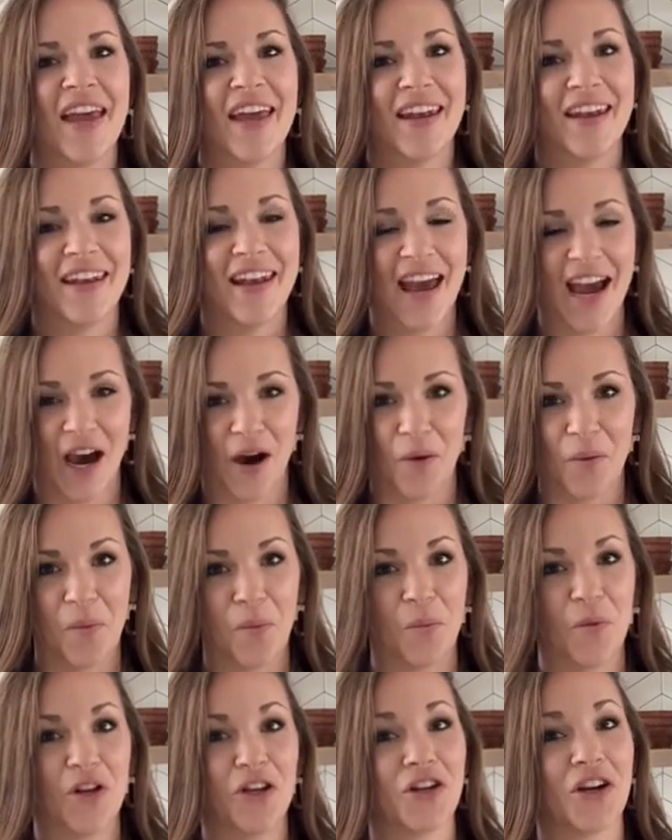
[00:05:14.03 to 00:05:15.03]
Now,
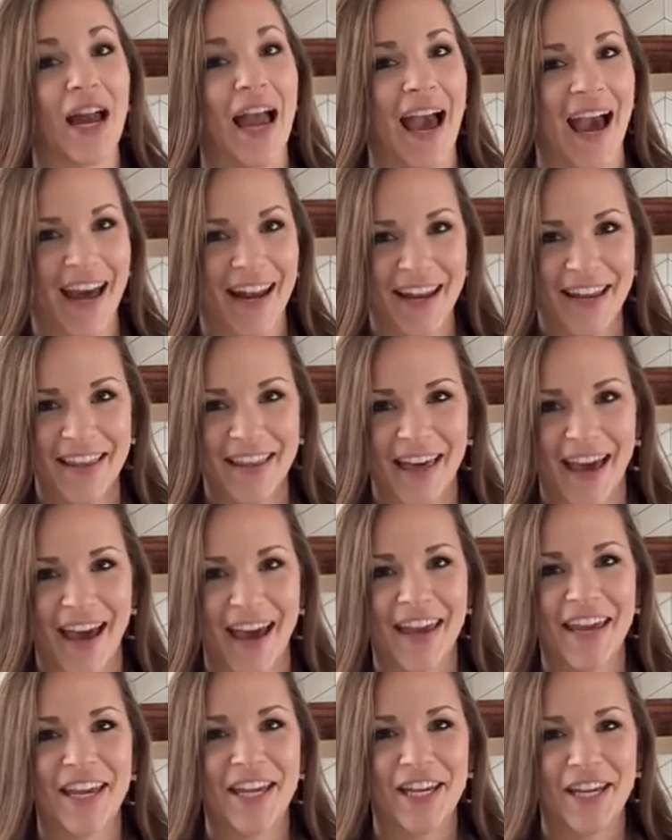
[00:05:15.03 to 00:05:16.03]
when you're adding
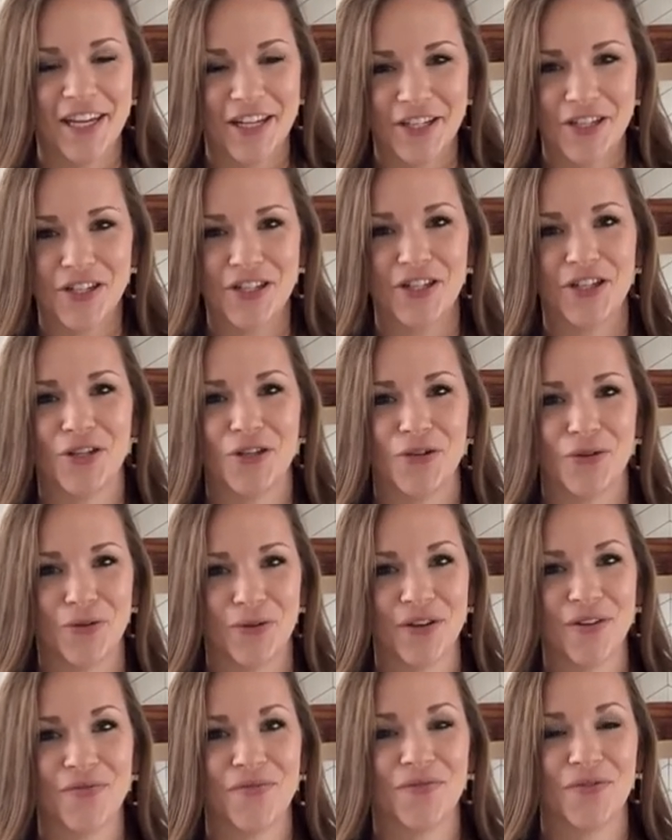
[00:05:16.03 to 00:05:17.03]
that
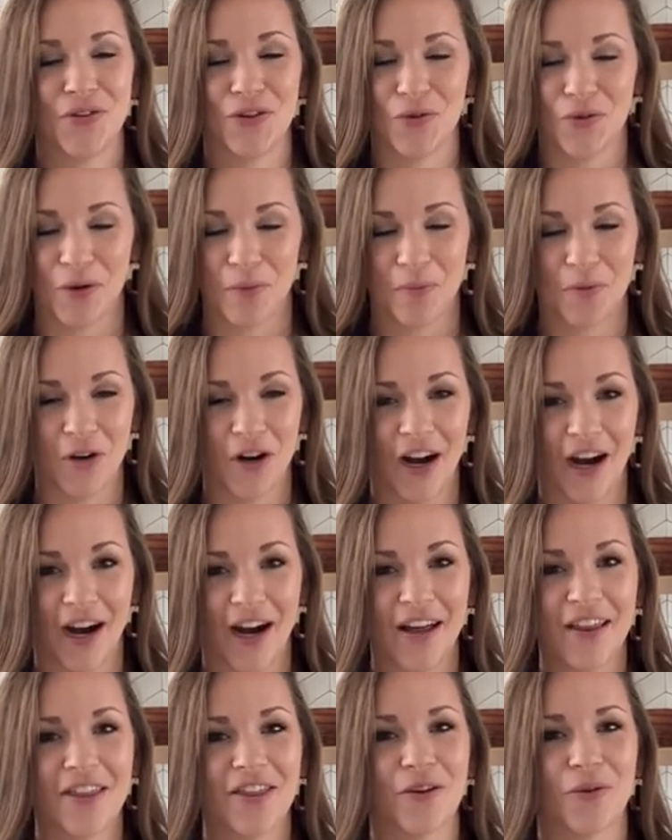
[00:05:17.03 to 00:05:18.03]
into your
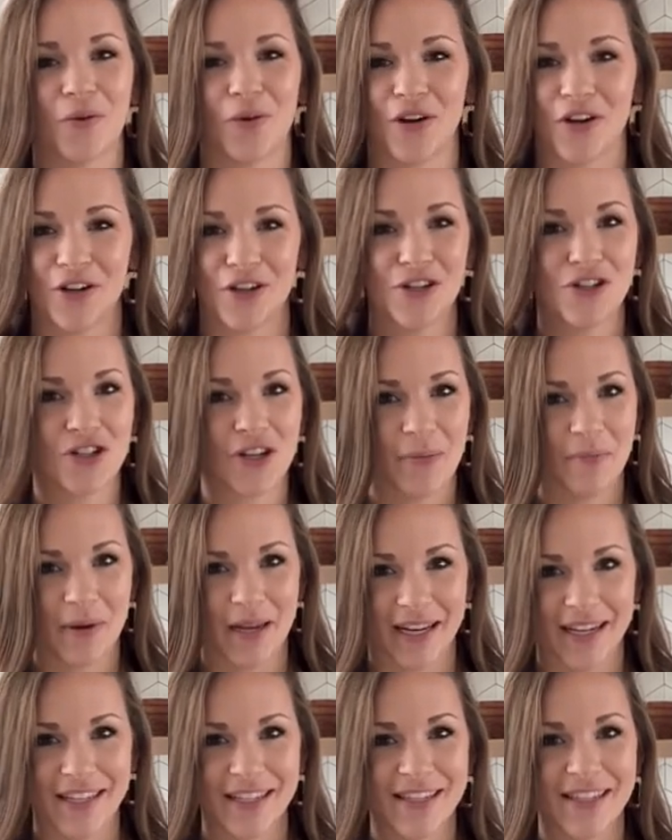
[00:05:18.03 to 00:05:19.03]
broth or your
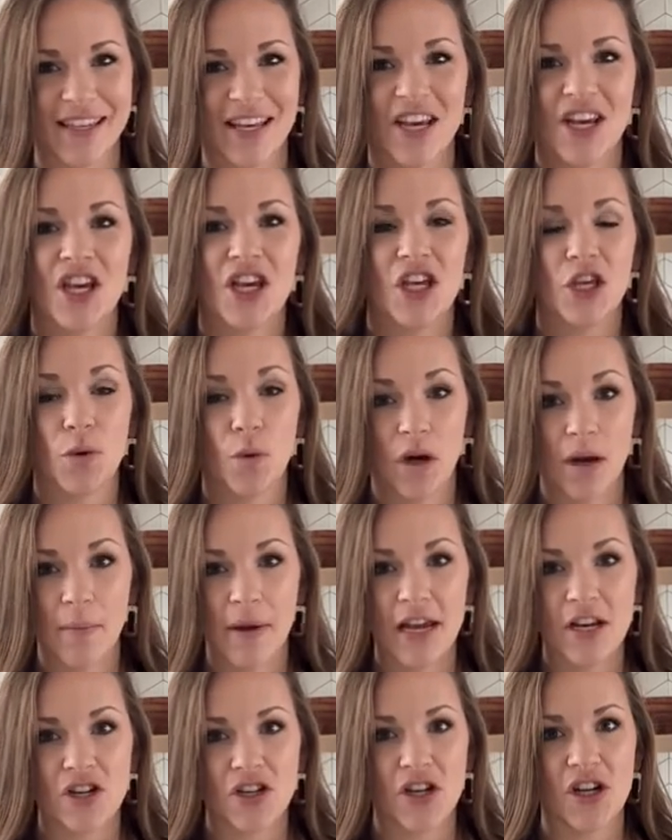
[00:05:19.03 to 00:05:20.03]
drippings, you want to
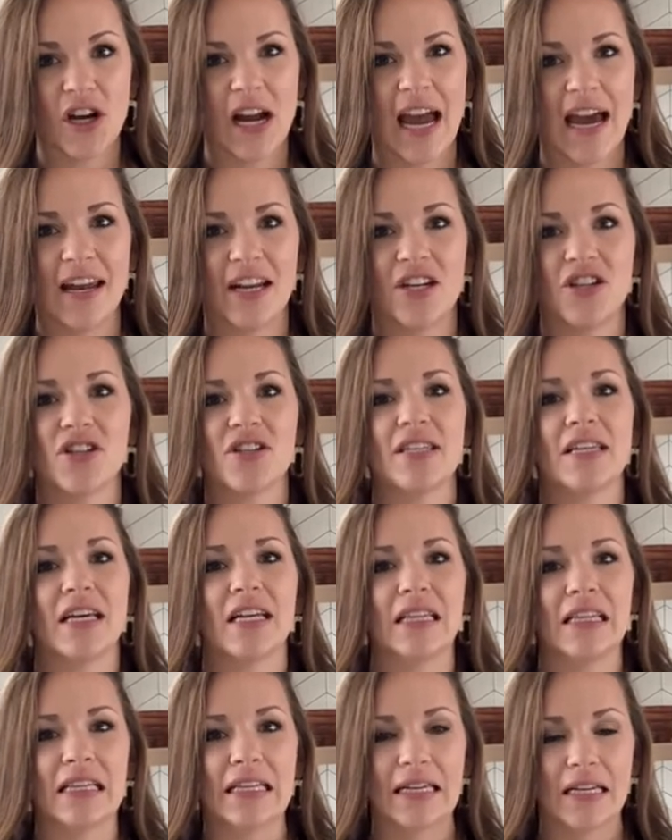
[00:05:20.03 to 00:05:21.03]
make sure you're adding just
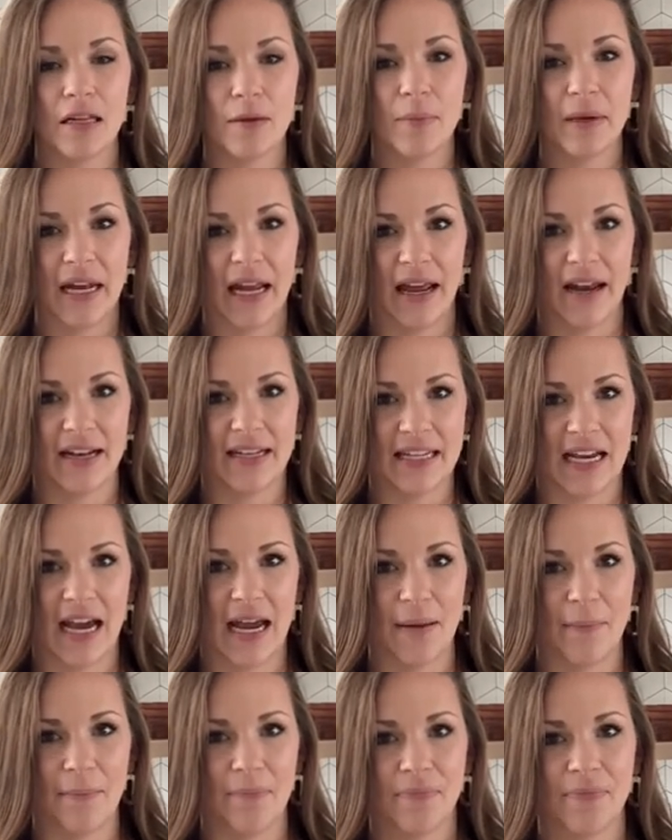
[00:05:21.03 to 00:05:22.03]
a little bit at a
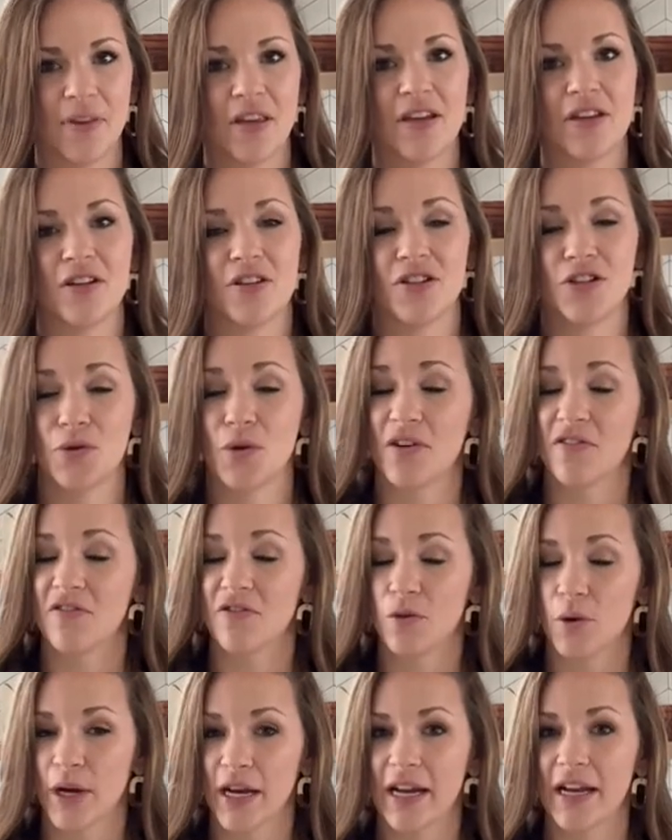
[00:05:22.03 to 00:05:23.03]
time to
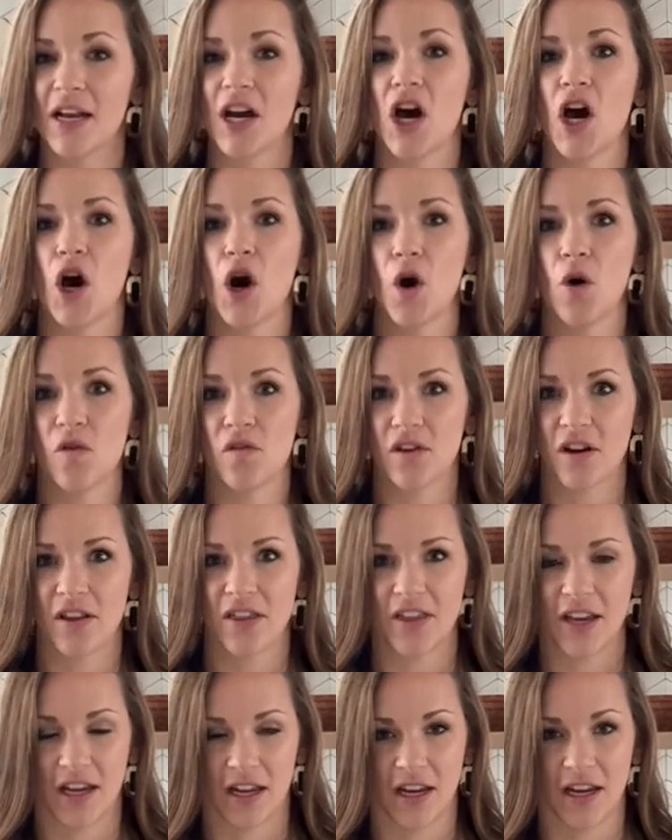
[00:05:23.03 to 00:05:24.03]
avoid over
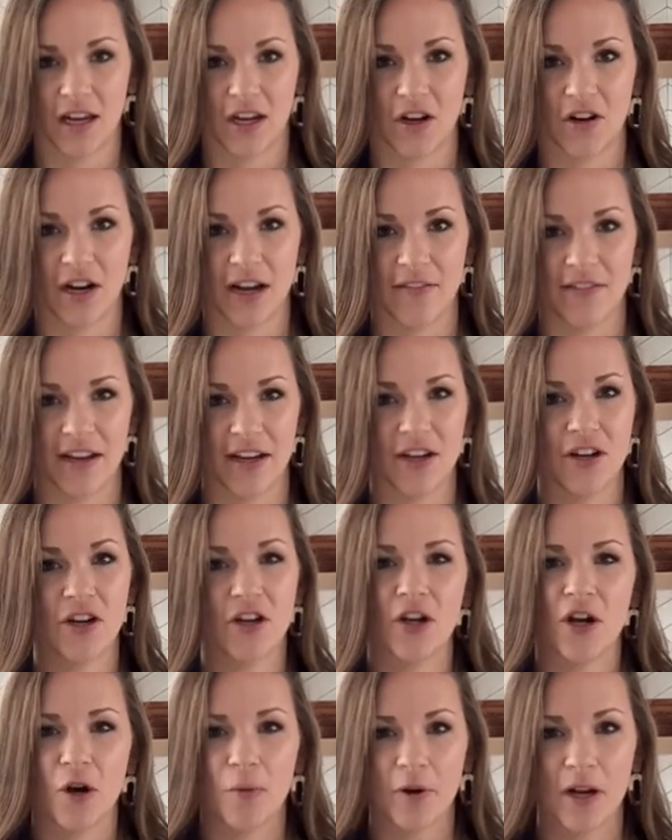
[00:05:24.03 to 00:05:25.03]
thickening gravy.
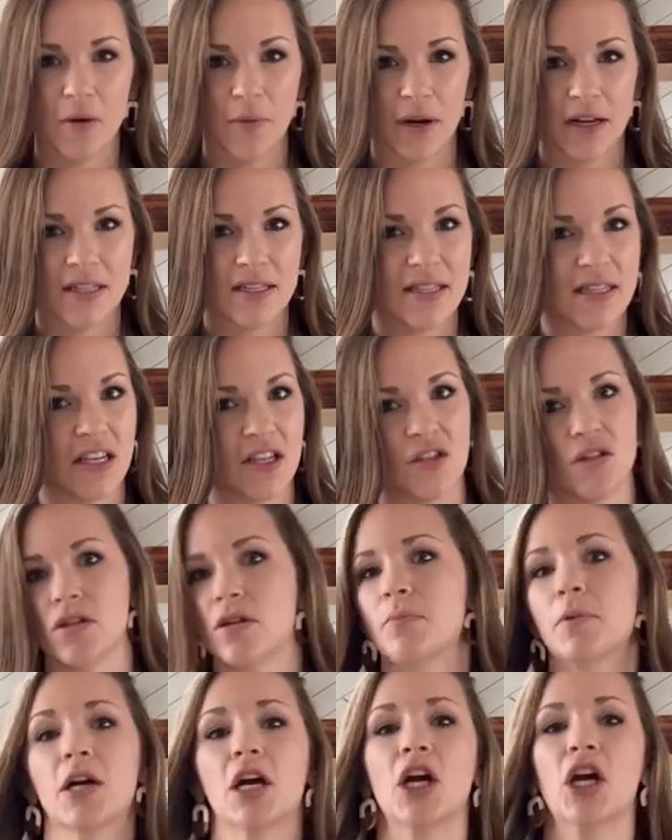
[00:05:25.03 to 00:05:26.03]
Nobody wants a
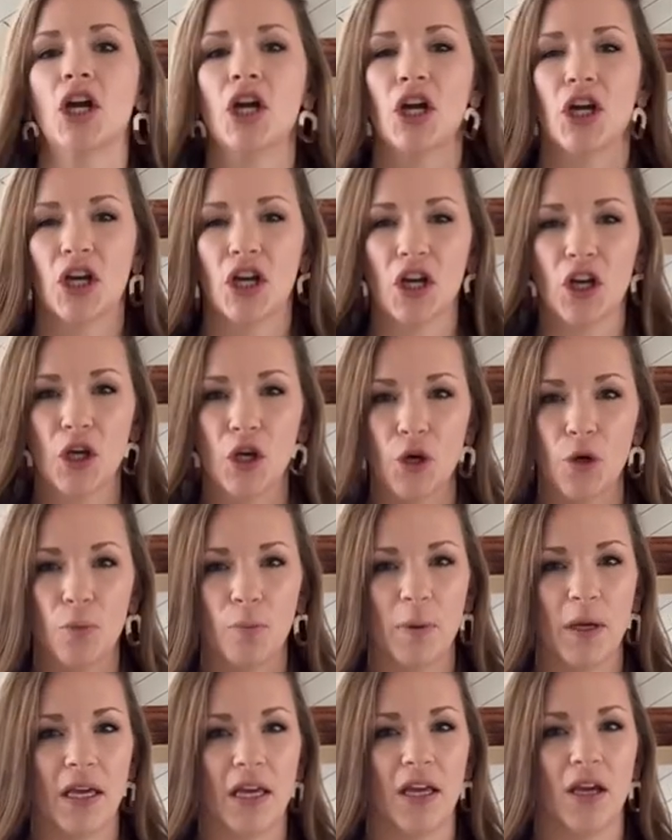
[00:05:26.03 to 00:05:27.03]
super
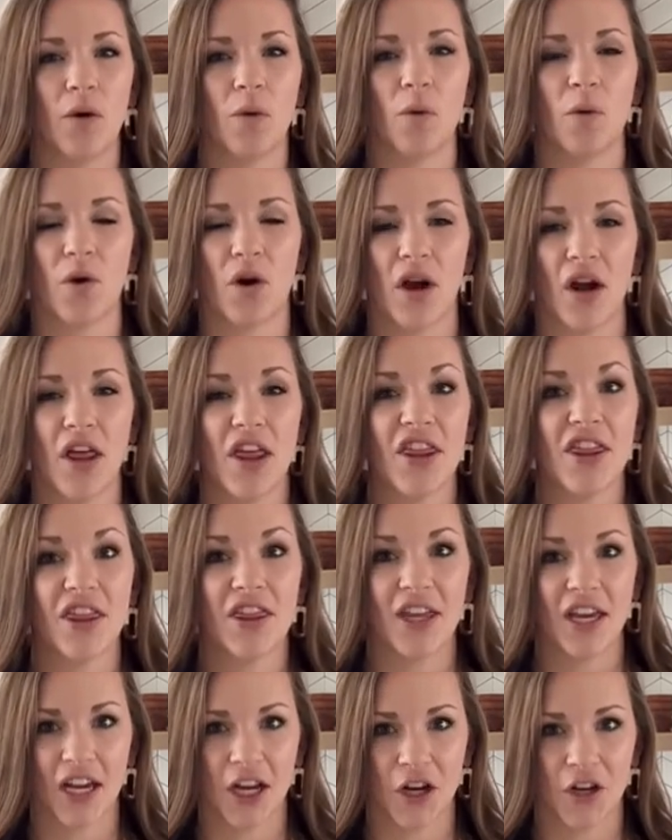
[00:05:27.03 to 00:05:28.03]
goopy or
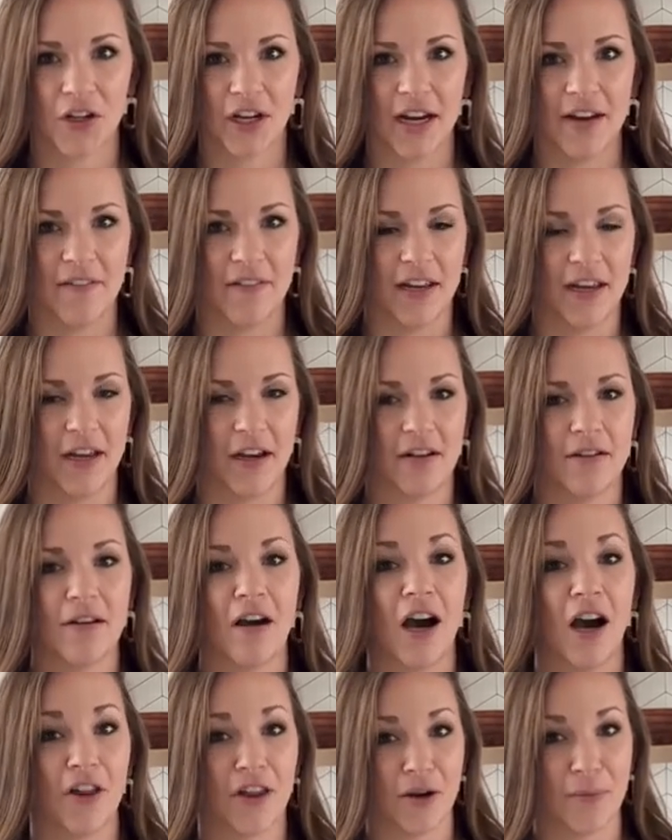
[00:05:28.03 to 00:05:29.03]
thick gravy
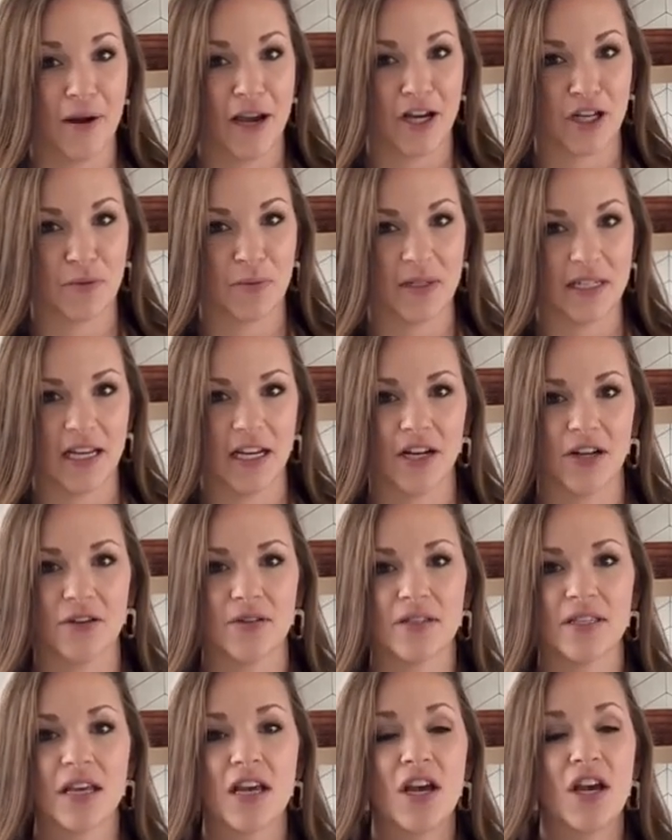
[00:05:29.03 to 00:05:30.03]
on their mashed
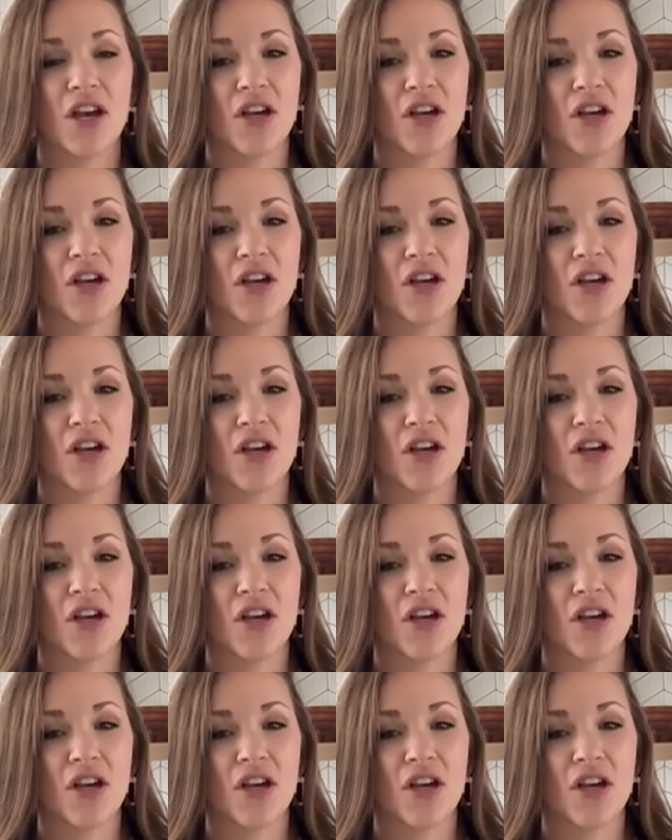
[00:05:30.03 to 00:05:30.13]
potatoes.